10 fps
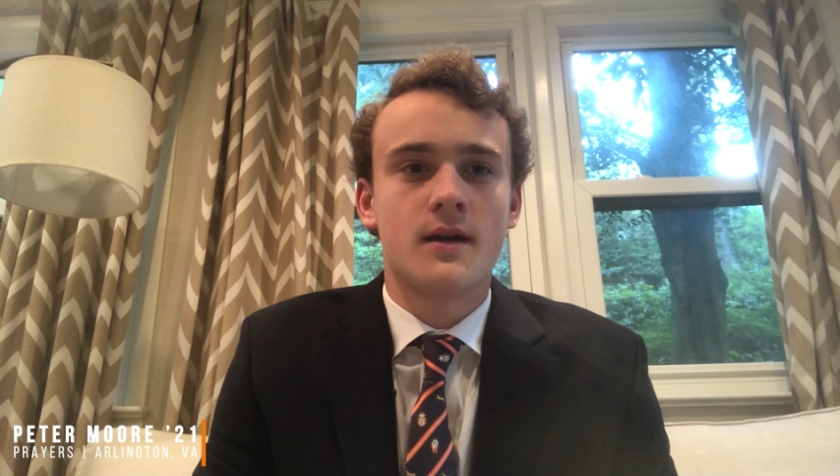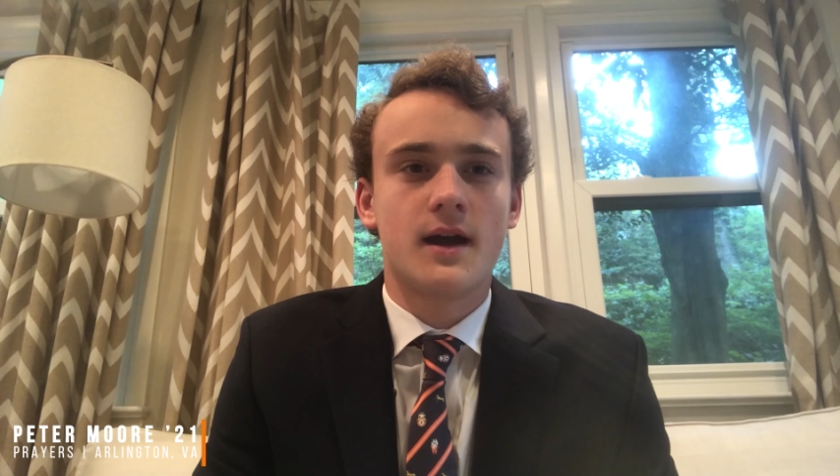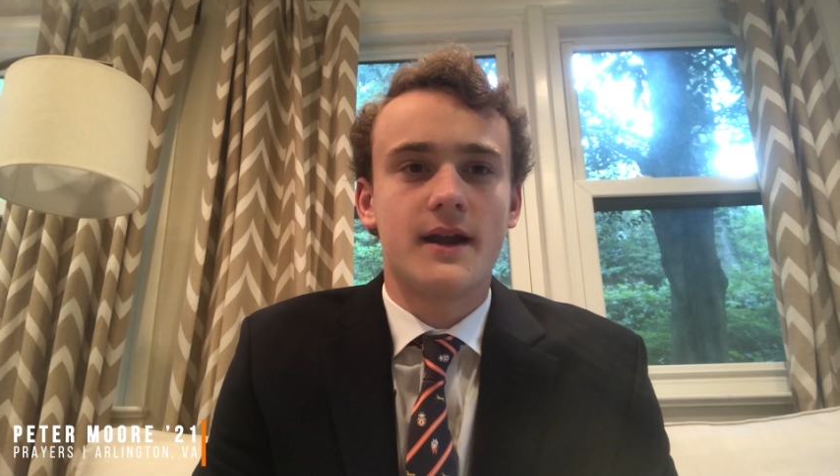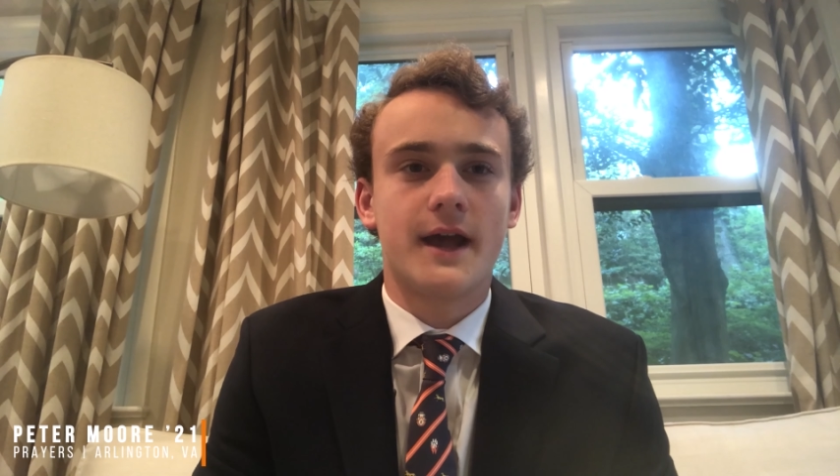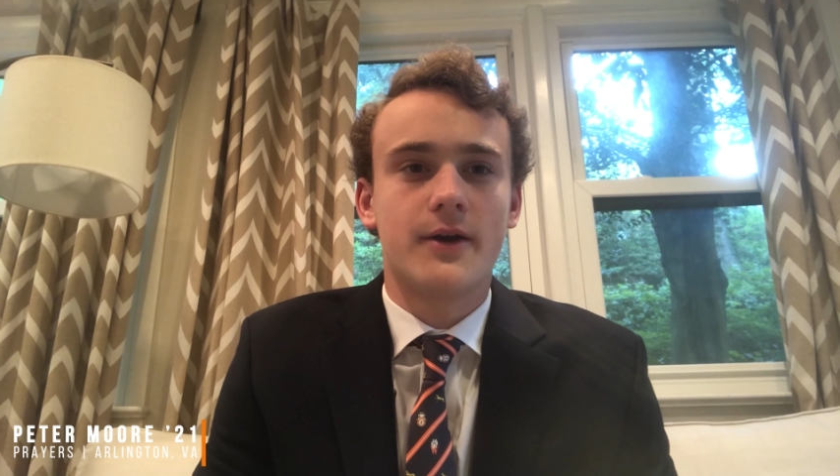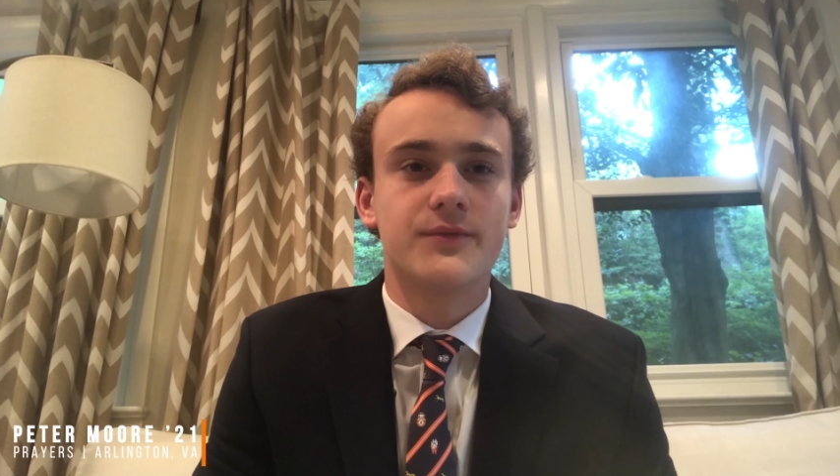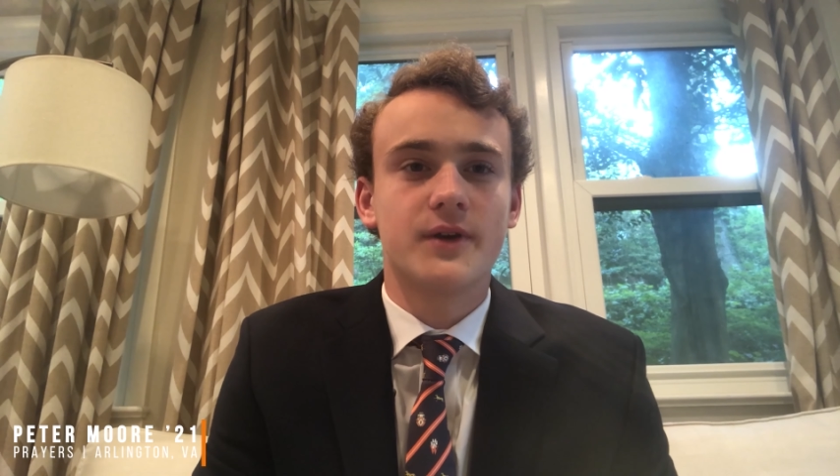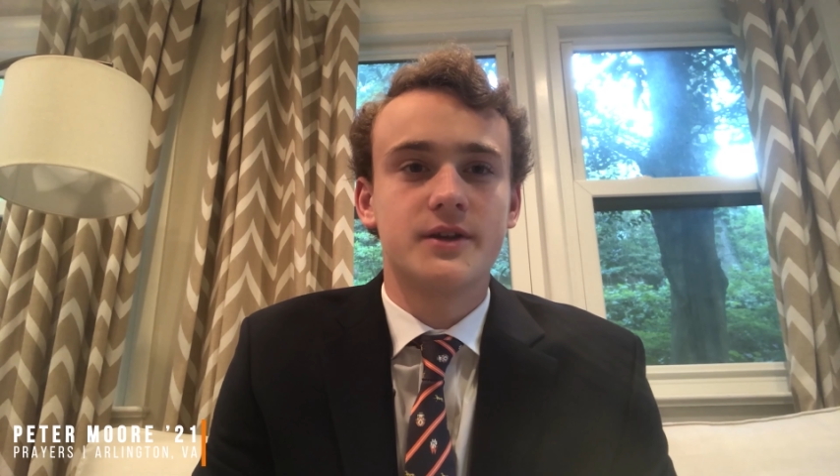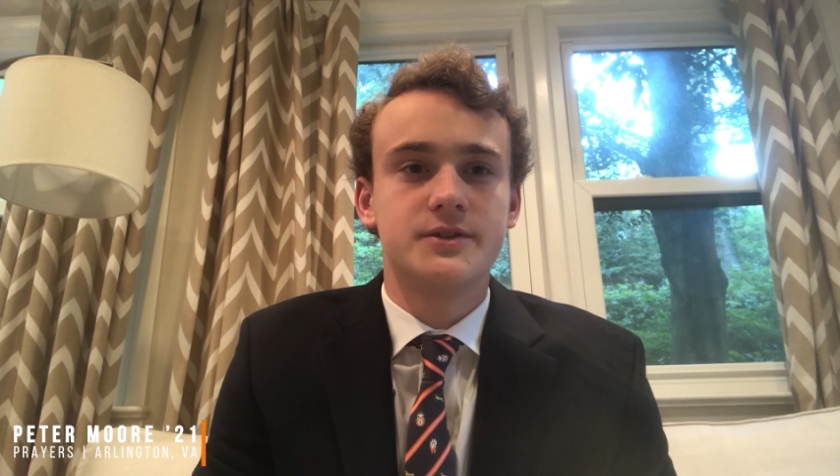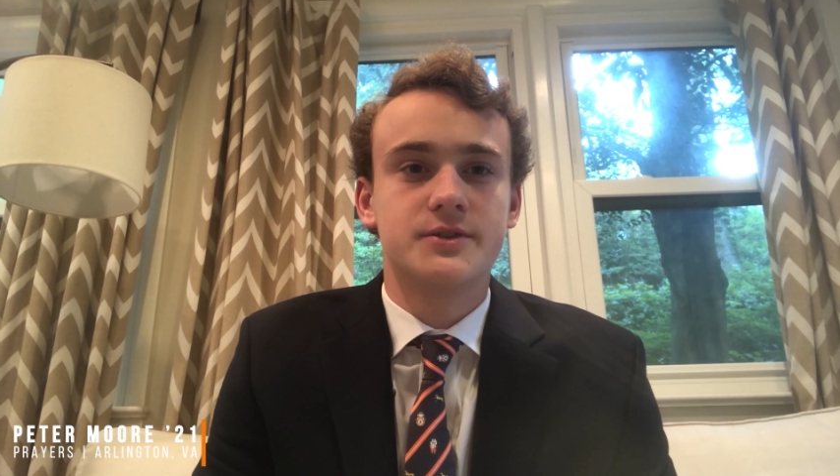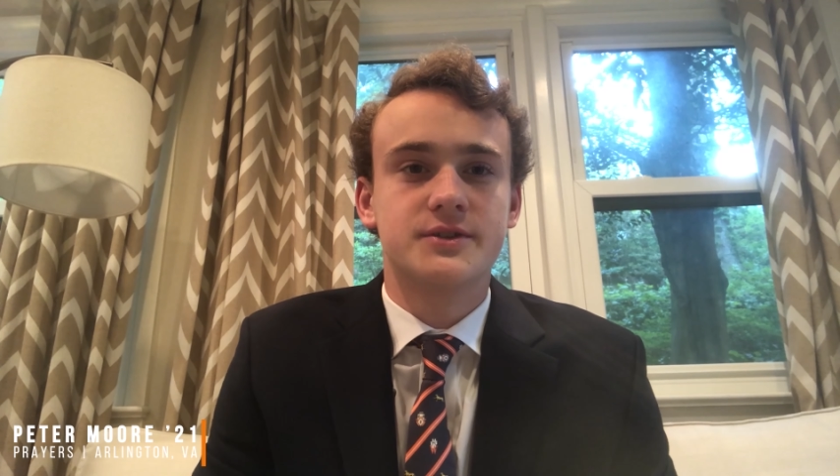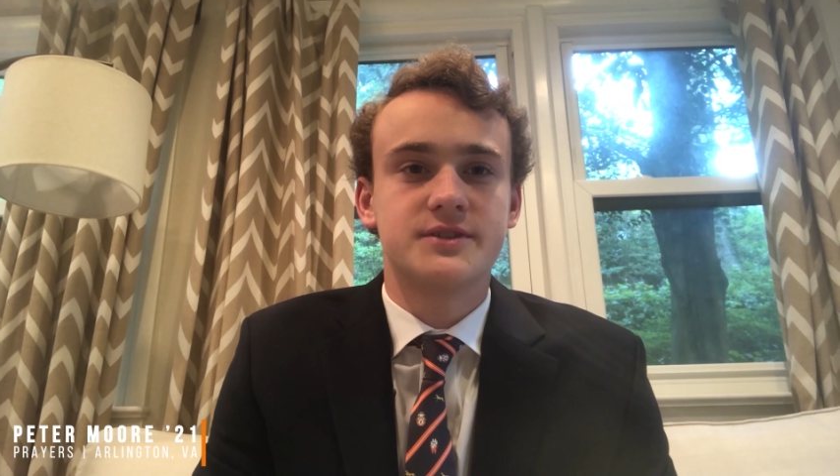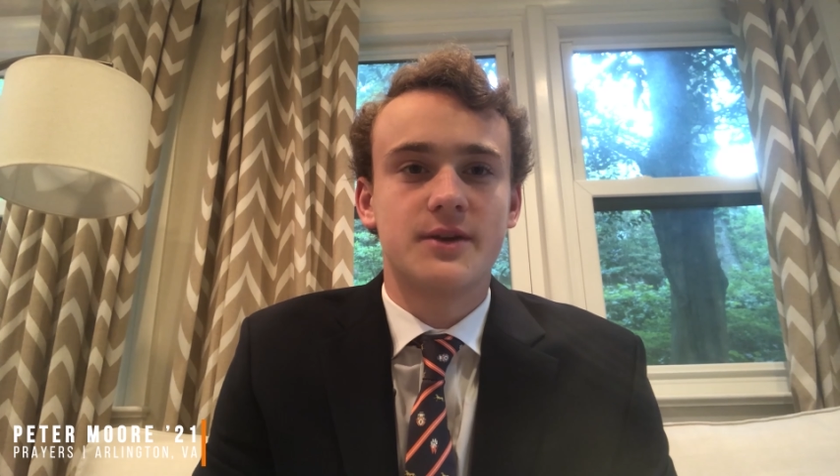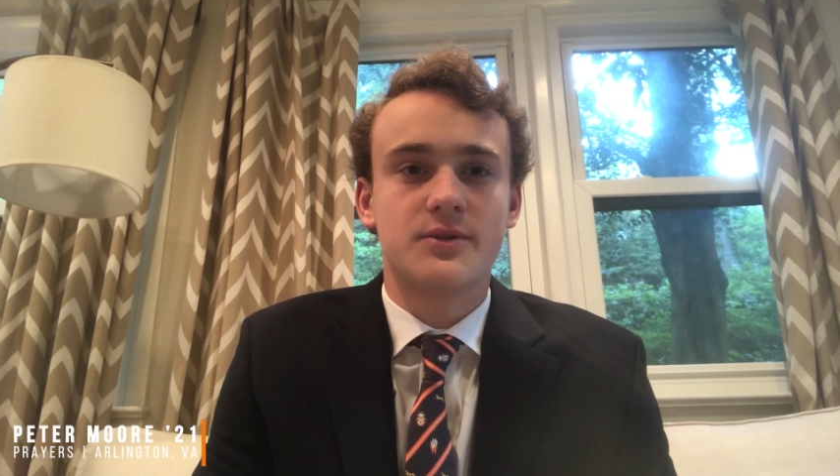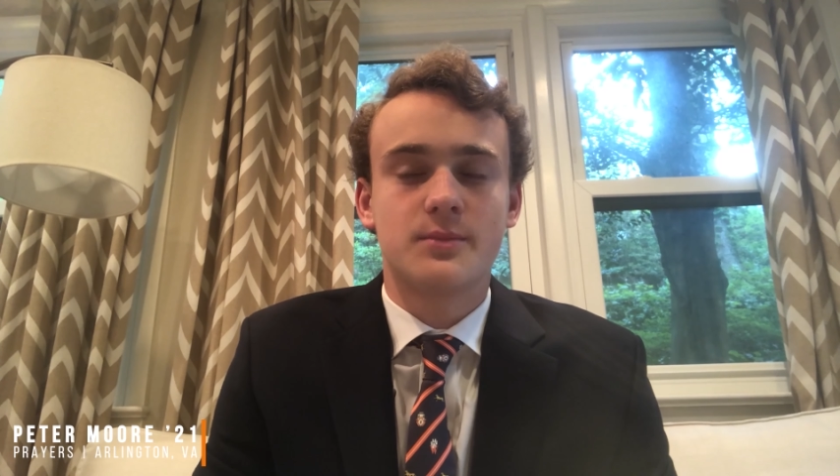I now invite you to
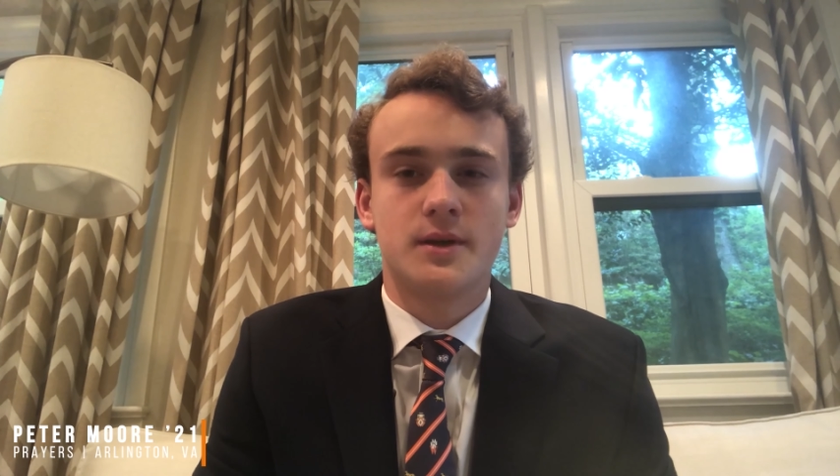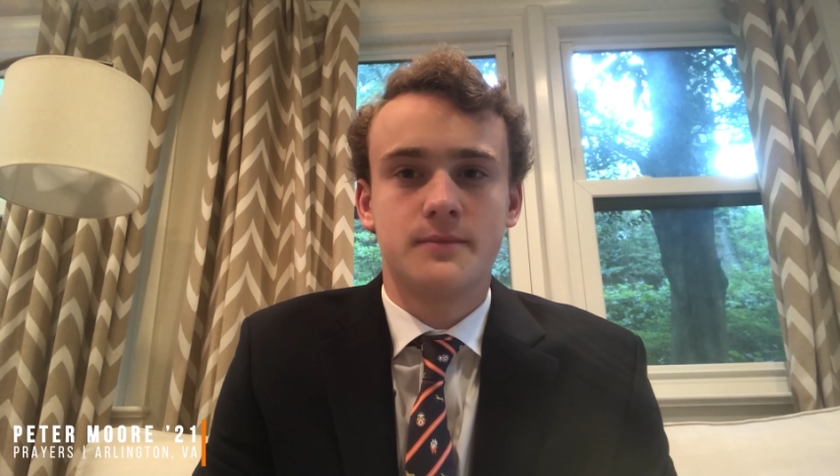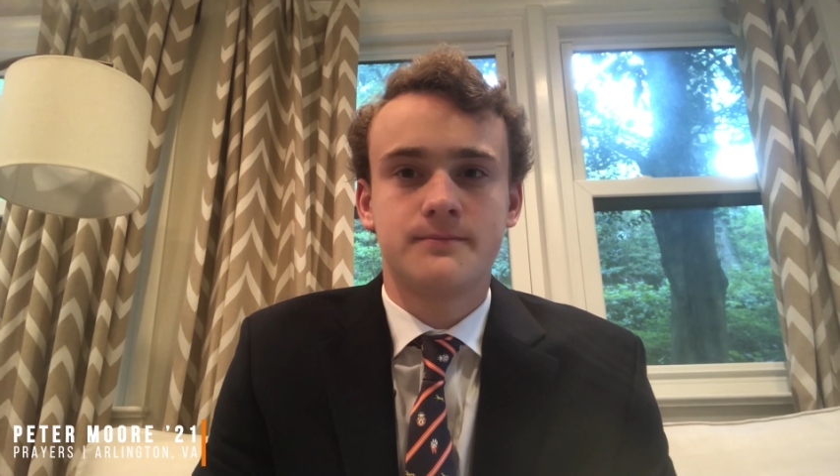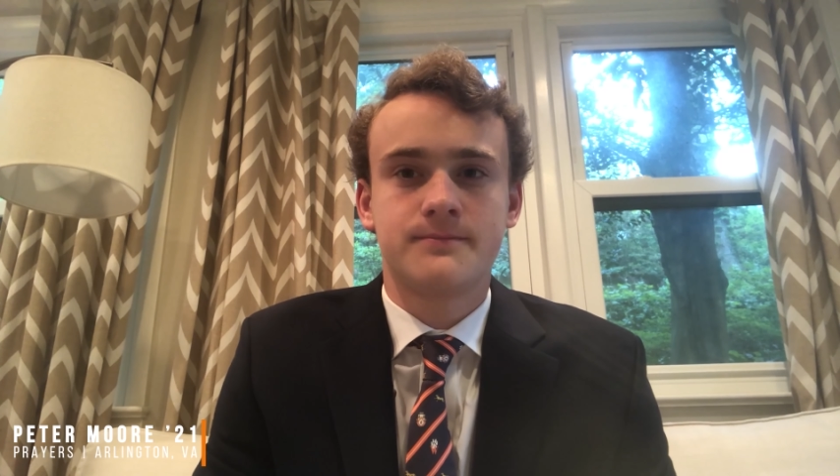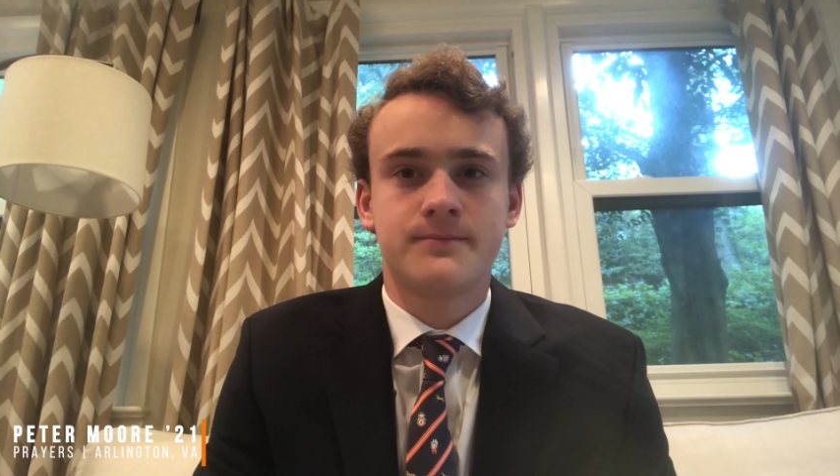say with me,